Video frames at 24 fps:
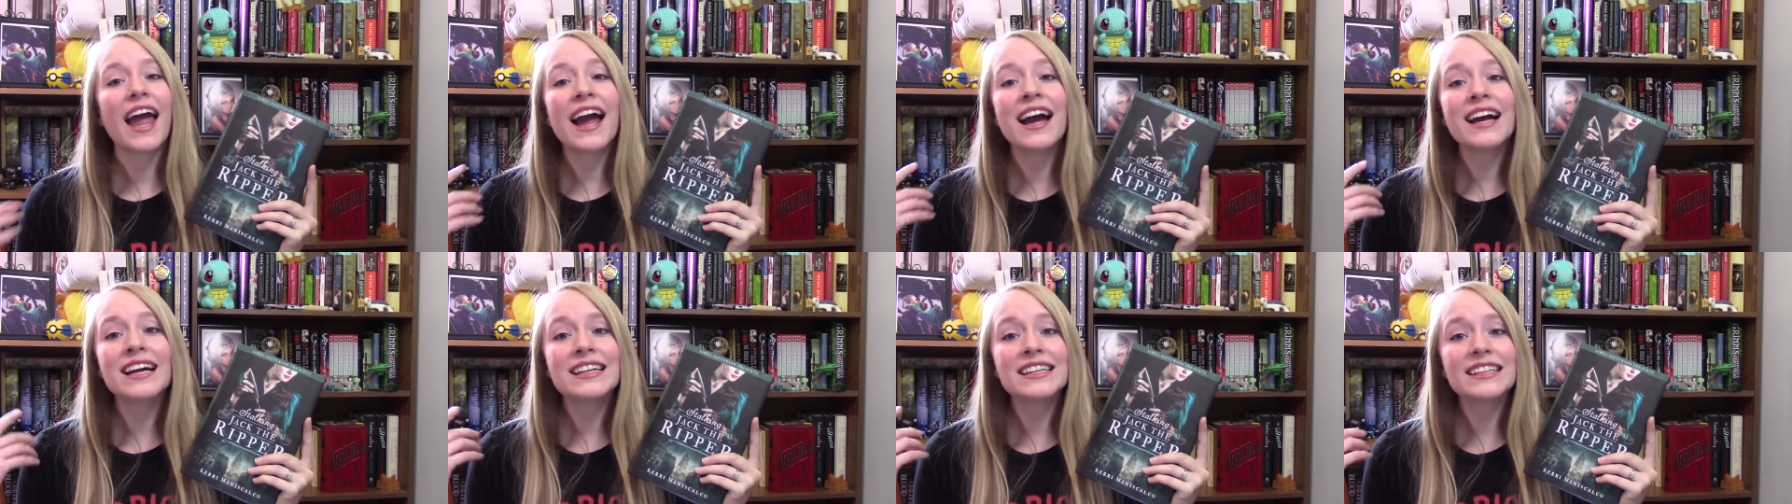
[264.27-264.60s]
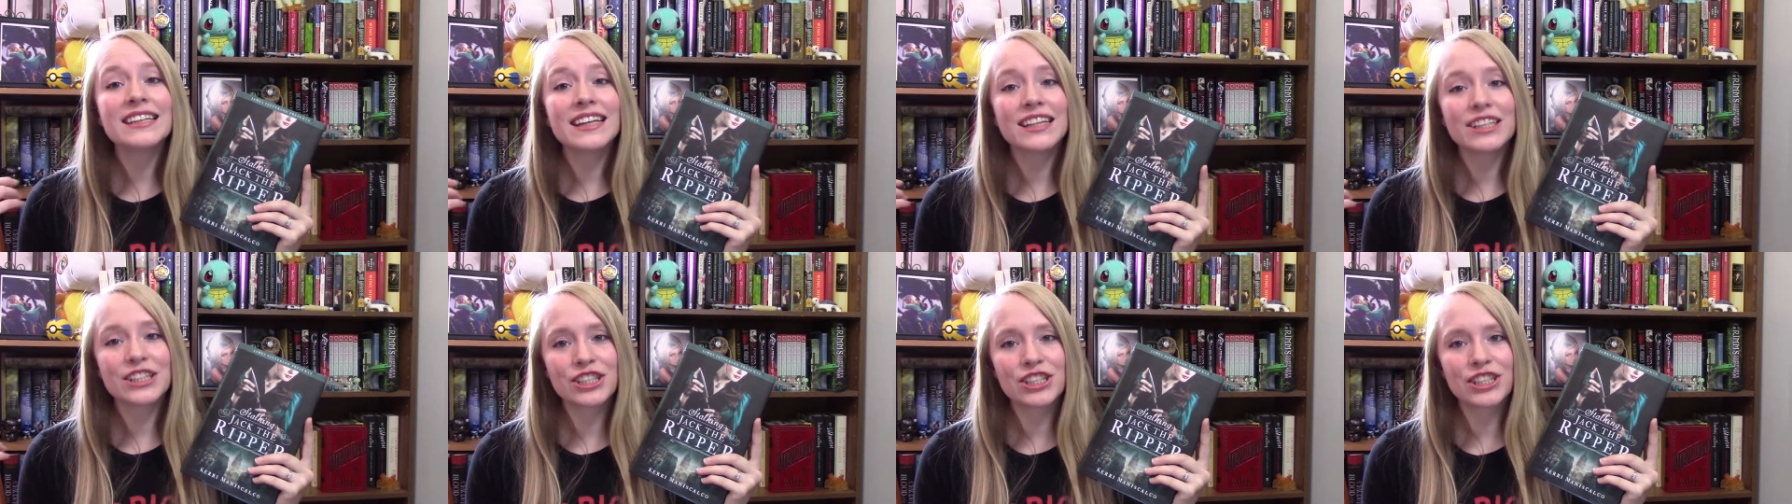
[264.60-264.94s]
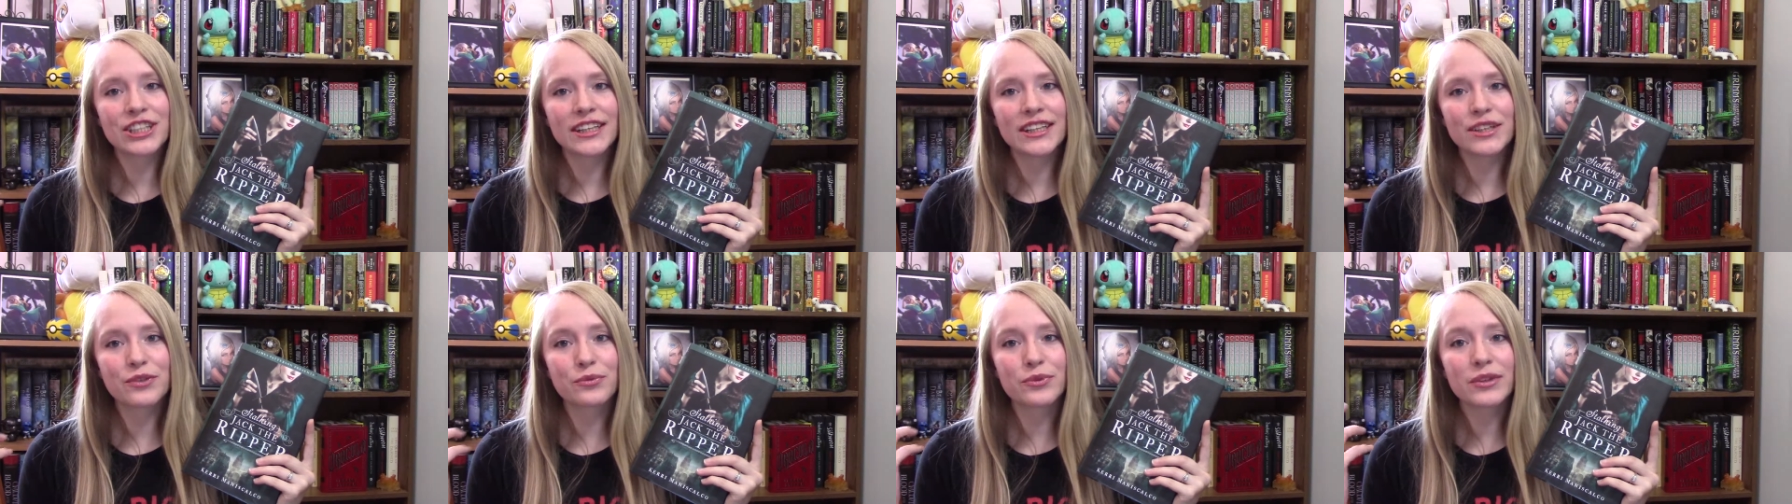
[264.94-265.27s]
And
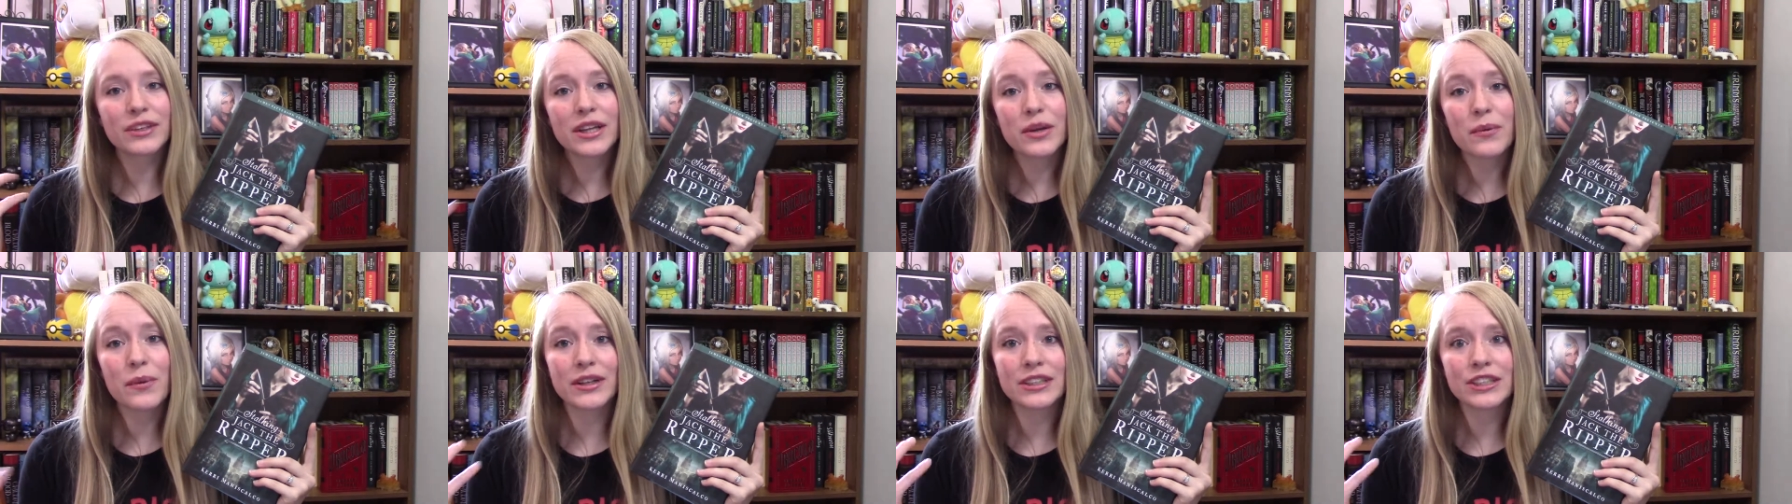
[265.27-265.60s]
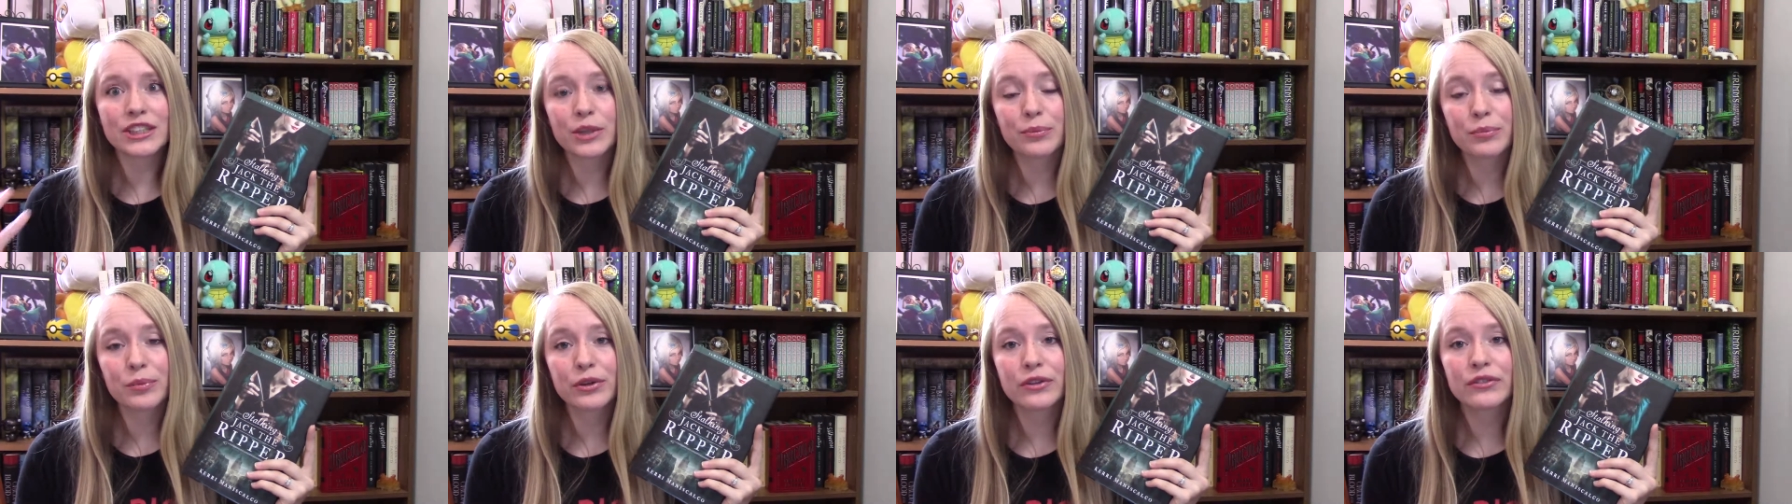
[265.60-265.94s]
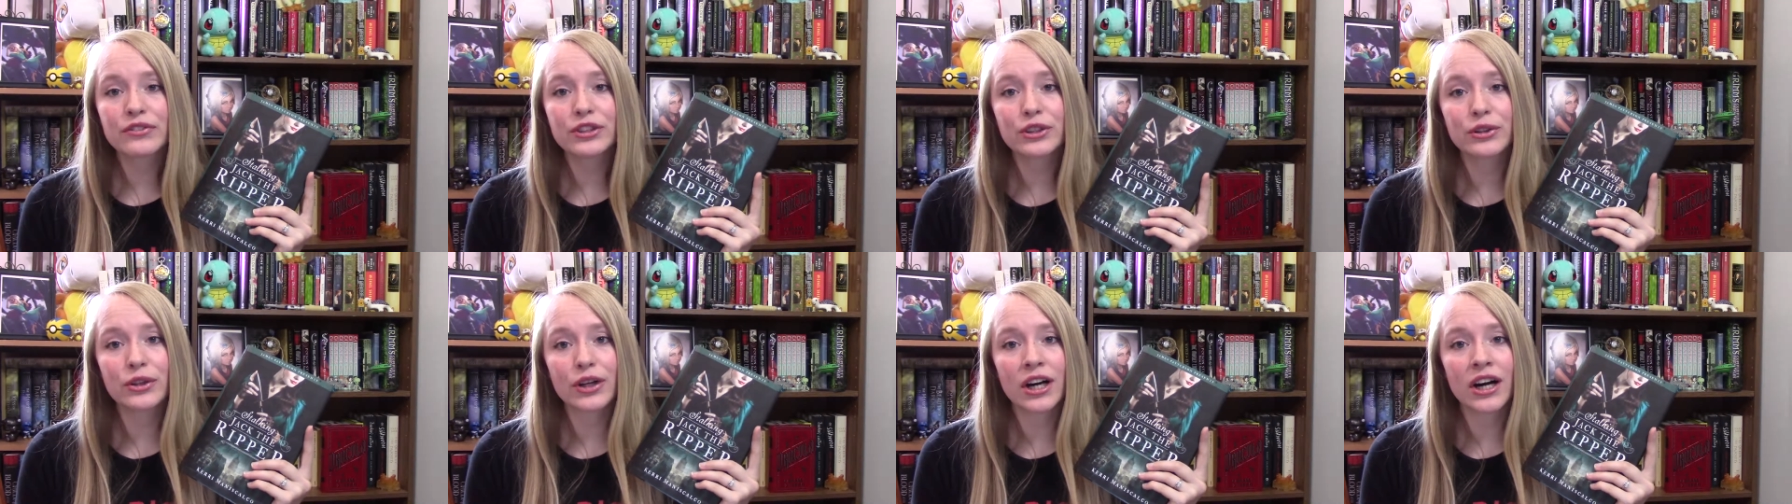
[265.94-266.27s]
she really wants to prove
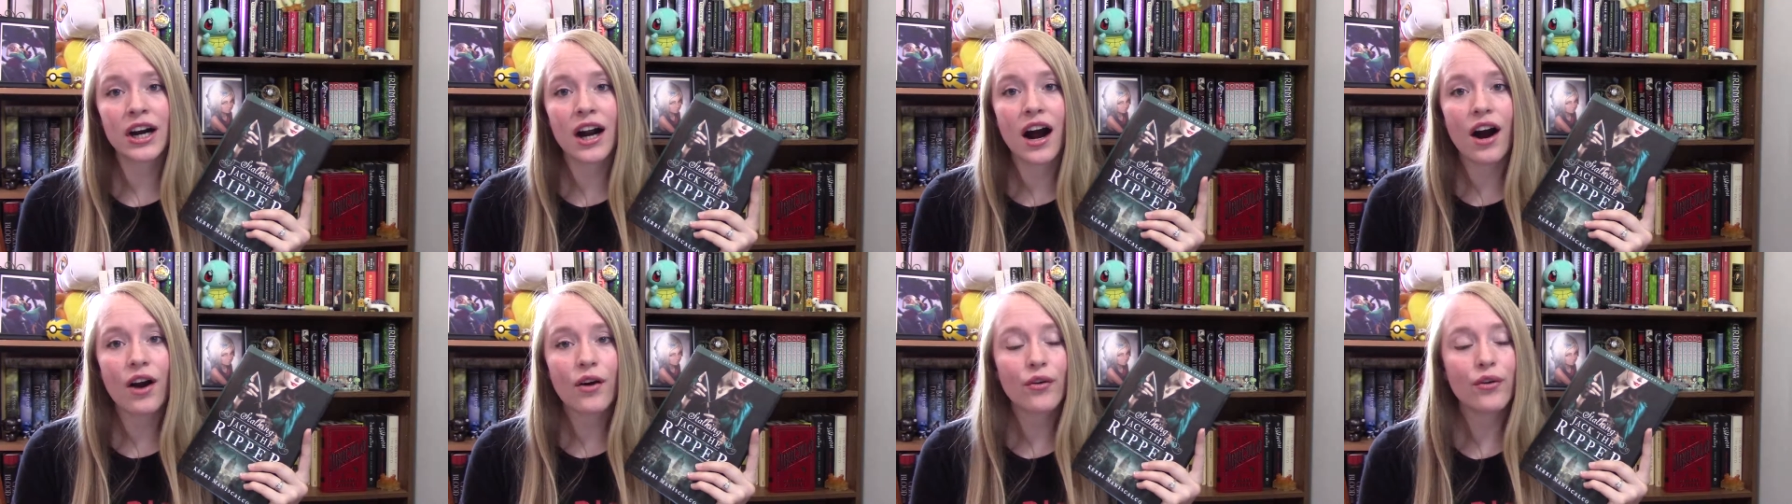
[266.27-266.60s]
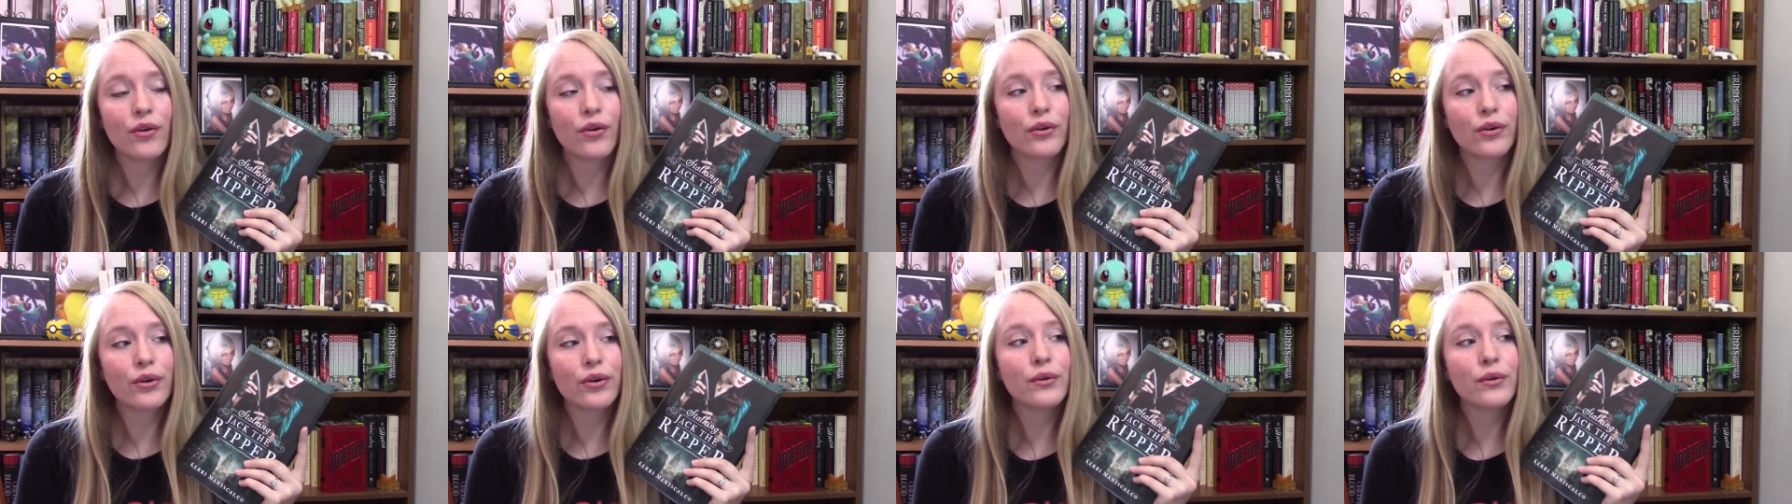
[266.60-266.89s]
to her uncle,